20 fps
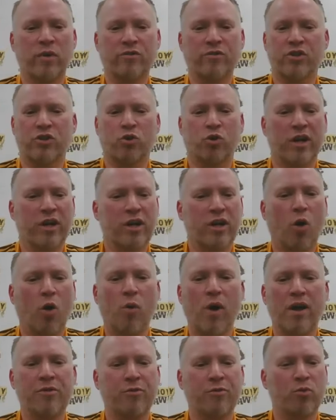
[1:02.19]
We just gritted
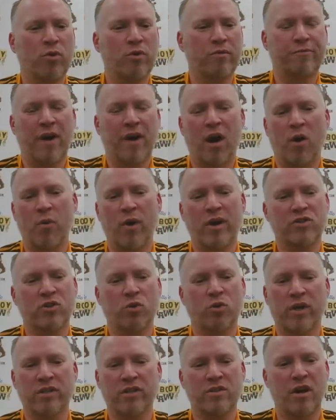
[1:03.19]
our way through and found ways
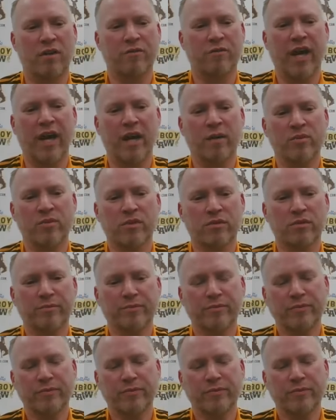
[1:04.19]
to win tough games.